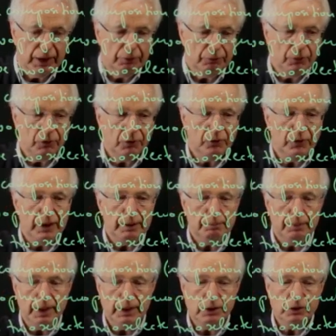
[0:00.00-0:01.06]
have the
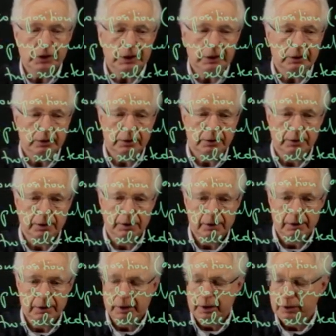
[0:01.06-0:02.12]
same entry.
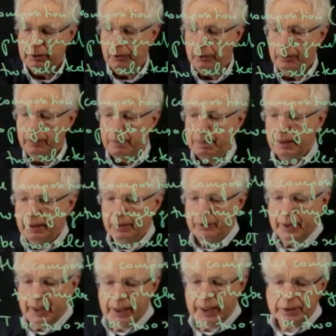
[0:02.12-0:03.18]
No?
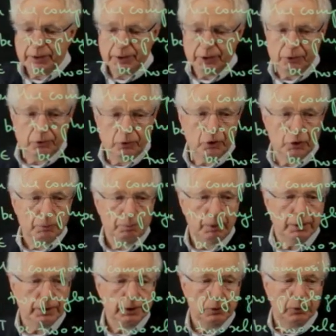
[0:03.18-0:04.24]
The entries
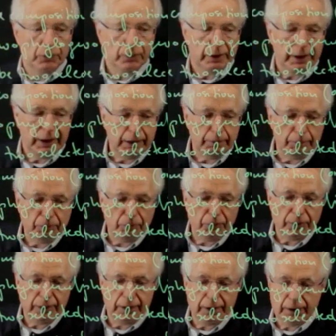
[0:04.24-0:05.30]
corresponding to the labels
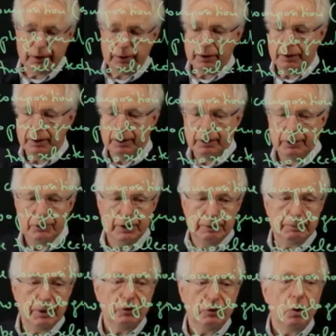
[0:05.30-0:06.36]
here, they
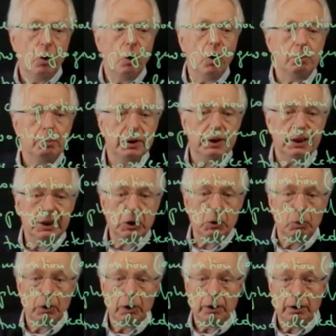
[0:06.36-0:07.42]
must all be
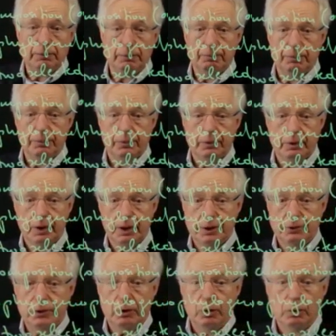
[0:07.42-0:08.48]
equal.
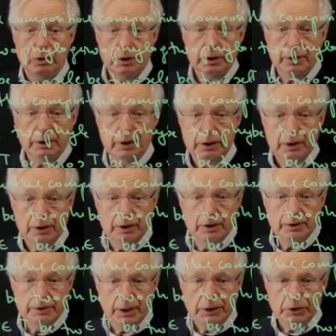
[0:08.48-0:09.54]
And the only
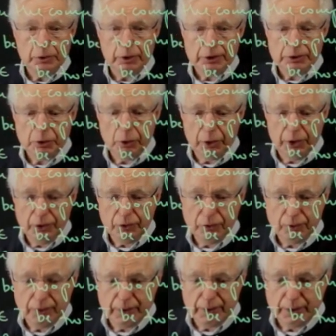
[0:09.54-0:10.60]
natural choice